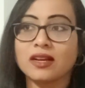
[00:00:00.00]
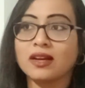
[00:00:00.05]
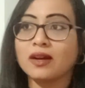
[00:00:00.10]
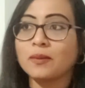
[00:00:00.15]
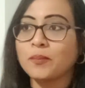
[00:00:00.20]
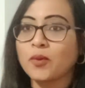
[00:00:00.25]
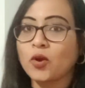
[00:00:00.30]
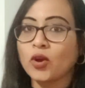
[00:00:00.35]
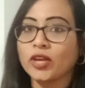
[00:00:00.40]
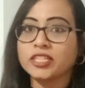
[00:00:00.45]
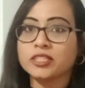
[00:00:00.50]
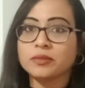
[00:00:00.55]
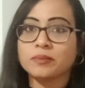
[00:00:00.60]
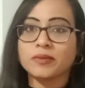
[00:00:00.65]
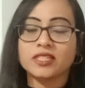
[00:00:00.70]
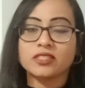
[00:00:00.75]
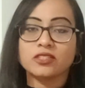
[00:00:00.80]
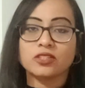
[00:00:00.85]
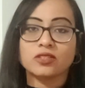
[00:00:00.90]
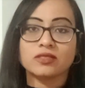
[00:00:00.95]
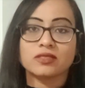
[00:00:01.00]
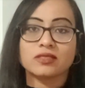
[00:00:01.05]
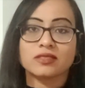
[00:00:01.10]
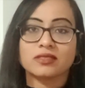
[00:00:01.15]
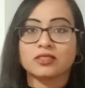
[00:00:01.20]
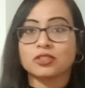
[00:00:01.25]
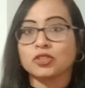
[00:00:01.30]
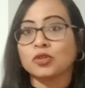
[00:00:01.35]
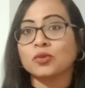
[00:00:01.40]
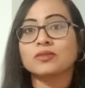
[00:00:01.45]
appointment or
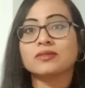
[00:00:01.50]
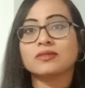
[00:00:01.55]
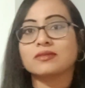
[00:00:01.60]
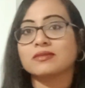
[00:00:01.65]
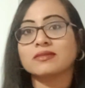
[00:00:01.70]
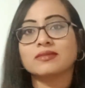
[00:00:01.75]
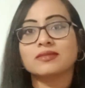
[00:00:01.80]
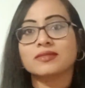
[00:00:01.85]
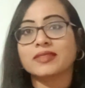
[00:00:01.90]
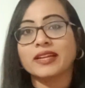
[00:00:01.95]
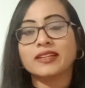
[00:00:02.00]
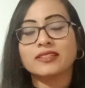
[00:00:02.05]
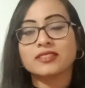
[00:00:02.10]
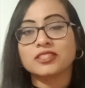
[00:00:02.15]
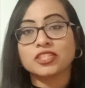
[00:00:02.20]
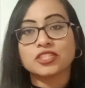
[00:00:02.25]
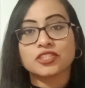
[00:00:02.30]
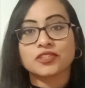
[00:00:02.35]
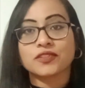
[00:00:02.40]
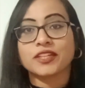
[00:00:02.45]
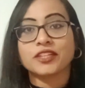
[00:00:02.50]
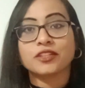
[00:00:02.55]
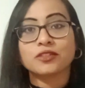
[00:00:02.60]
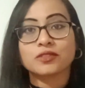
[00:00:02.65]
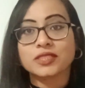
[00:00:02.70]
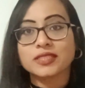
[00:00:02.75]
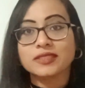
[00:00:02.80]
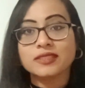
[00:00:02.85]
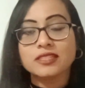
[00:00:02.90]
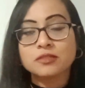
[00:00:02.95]
so. They're just reducing
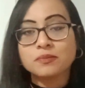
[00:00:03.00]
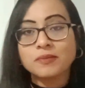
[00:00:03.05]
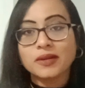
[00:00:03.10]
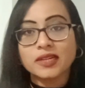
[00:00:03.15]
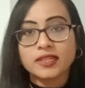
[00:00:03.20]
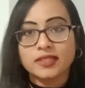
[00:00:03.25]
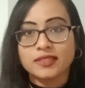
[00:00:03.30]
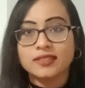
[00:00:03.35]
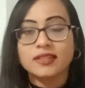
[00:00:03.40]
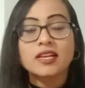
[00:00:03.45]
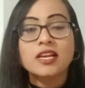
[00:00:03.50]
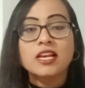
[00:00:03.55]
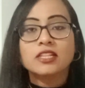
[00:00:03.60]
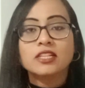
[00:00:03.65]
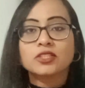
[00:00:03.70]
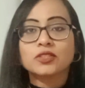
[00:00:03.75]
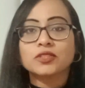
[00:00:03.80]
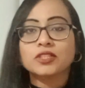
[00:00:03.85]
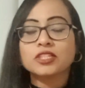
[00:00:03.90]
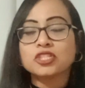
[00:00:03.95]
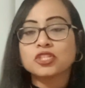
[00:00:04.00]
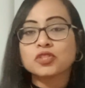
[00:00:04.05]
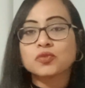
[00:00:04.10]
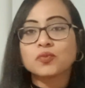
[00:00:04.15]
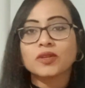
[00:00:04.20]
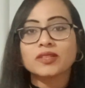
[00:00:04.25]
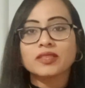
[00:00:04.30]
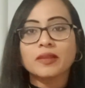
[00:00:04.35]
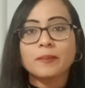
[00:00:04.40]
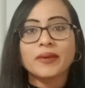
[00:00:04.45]
this burden. So this is what
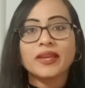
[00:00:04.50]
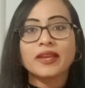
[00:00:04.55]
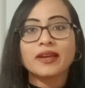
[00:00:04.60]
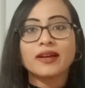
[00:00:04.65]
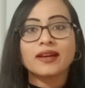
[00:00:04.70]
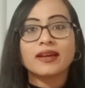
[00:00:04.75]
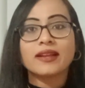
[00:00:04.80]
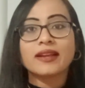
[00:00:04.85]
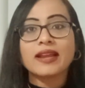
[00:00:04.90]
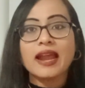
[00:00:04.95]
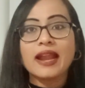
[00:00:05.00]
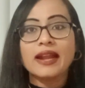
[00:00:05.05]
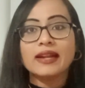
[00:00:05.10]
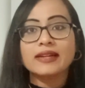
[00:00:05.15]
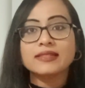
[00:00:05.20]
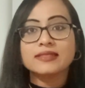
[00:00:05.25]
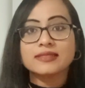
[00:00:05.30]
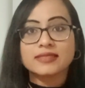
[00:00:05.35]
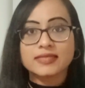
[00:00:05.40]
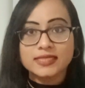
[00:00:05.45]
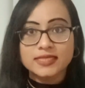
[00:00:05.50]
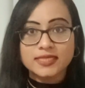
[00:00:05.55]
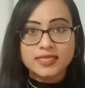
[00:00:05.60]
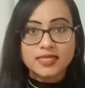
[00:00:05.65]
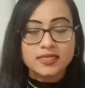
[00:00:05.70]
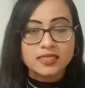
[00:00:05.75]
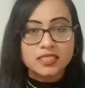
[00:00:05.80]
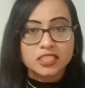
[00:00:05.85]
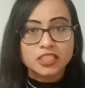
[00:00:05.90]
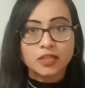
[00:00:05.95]
the PR and
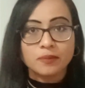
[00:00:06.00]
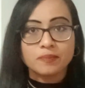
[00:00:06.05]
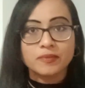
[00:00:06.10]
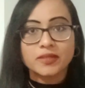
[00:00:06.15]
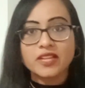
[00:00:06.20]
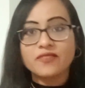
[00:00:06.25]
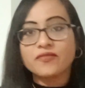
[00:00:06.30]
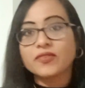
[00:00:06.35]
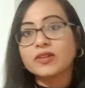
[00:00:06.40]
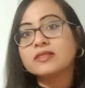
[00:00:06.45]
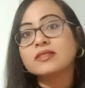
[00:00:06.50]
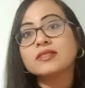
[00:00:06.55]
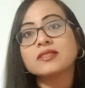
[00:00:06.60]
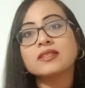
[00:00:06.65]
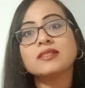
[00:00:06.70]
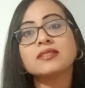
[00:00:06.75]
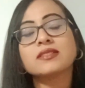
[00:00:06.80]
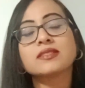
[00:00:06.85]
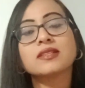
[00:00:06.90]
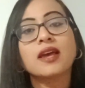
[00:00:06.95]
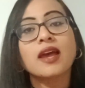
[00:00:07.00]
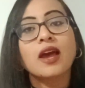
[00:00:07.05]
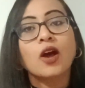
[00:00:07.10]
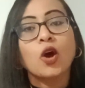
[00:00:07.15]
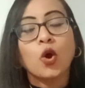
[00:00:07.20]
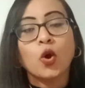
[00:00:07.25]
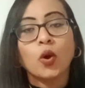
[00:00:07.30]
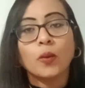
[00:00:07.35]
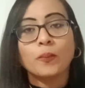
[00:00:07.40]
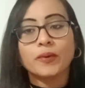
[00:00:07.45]
citizenship differences.
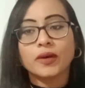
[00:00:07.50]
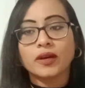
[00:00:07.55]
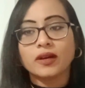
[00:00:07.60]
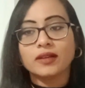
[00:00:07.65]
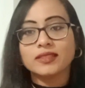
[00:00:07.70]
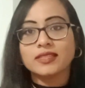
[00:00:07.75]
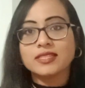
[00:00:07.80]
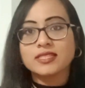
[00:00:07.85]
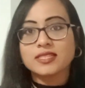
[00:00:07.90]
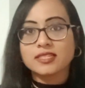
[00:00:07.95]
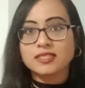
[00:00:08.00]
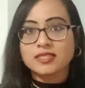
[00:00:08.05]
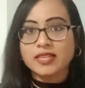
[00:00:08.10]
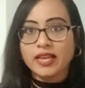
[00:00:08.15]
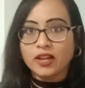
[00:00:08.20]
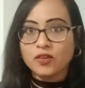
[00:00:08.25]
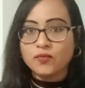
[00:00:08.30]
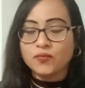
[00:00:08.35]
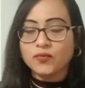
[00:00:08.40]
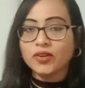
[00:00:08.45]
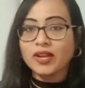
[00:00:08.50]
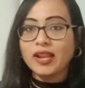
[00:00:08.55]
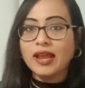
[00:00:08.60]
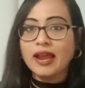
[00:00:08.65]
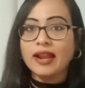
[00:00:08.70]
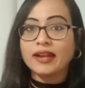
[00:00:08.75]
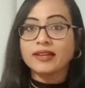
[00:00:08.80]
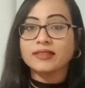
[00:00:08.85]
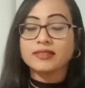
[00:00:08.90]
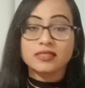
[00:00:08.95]
Hope this is helpful,
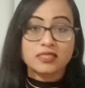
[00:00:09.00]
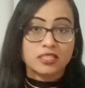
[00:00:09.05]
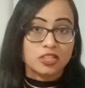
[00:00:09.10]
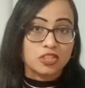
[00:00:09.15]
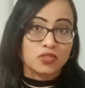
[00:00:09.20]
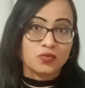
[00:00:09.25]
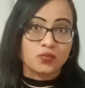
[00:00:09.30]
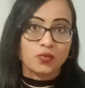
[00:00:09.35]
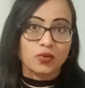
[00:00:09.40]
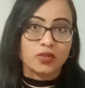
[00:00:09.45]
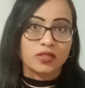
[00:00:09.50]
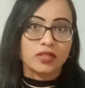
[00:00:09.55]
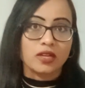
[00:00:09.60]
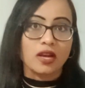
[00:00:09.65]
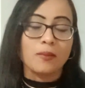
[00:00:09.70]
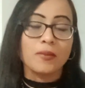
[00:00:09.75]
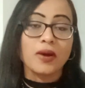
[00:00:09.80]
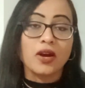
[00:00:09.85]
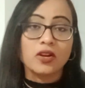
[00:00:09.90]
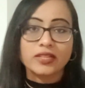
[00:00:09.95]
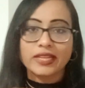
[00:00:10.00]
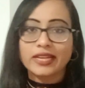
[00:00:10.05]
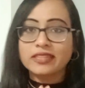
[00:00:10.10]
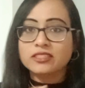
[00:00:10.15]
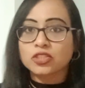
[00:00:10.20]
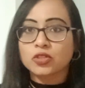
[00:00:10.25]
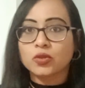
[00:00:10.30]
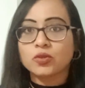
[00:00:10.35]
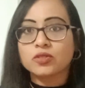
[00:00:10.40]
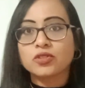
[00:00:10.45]
and this is what about
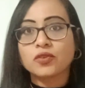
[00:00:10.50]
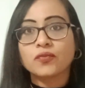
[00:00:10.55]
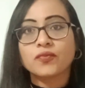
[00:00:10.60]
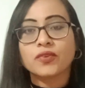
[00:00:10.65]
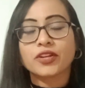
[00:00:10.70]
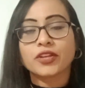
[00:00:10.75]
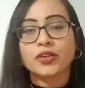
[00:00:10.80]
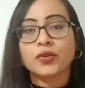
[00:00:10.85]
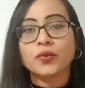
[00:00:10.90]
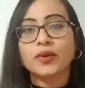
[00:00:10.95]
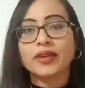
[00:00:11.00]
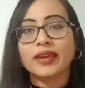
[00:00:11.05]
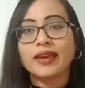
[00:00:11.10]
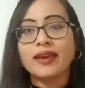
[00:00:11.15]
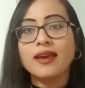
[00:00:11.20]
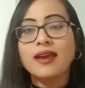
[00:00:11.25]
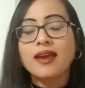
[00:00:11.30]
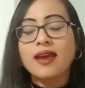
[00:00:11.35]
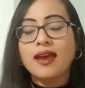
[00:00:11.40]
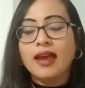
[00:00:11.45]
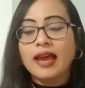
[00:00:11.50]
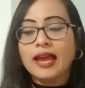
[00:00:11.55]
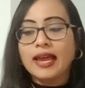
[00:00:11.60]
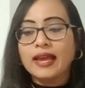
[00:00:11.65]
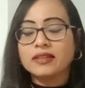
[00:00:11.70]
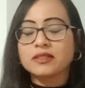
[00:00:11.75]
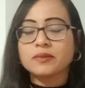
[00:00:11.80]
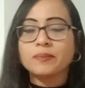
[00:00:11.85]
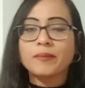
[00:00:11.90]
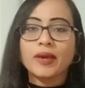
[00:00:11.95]
exclusive for UK.
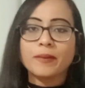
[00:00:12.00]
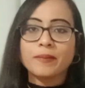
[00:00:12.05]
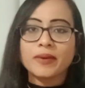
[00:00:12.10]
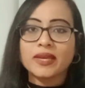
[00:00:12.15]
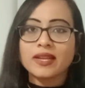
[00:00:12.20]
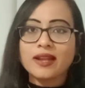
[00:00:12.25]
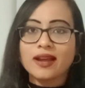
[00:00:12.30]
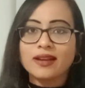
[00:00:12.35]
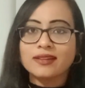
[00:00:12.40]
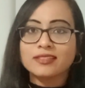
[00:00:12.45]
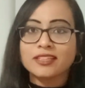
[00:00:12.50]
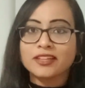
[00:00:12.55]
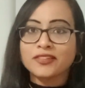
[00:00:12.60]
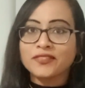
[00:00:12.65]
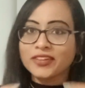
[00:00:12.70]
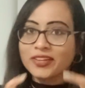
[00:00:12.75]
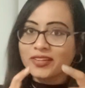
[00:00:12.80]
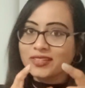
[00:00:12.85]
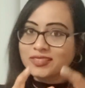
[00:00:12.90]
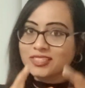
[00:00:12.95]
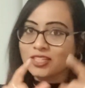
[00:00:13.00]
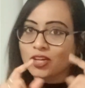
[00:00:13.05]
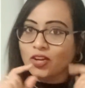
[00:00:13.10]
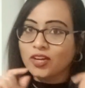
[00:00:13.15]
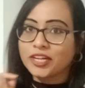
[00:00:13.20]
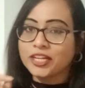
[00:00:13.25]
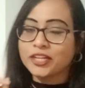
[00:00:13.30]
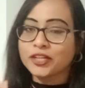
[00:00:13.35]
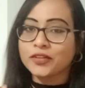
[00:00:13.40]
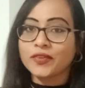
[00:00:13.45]
And maybe in another video, it's
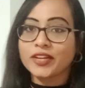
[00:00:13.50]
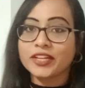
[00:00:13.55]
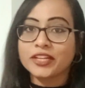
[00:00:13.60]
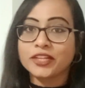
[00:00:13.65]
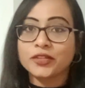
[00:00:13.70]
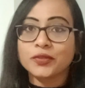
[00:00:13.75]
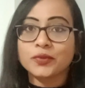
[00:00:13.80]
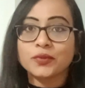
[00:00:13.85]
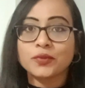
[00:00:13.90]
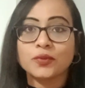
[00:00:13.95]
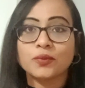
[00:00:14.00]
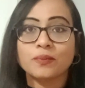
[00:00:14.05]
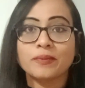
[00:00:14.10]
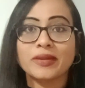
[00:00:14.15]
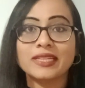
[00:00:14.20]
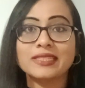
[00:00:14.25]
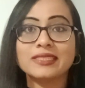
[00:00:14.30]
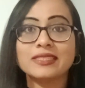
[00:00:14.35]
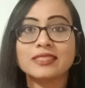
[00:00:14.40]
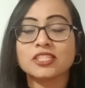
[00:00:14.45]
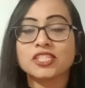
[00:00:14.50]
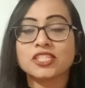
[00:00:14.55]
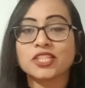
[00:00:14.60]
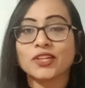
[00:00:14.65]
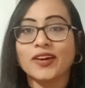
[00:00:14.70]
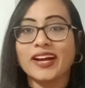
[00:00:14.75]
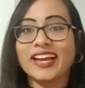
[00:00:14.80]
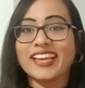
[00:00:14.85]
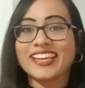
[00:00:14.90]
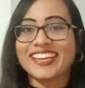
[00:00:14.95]
already 22 minutes, so
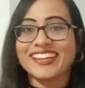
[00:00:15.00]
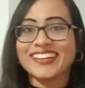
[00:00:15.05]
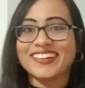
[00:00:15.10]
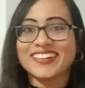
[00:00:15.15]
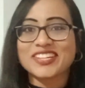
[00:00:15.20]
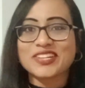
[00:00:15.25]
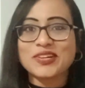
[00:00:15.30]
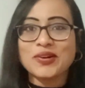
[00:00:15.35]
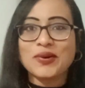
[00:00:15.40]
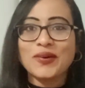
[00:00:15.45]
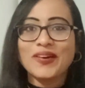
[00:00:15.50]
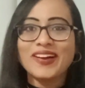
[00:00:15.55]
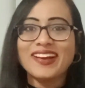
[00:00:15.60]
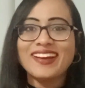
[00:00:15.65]
I cannot go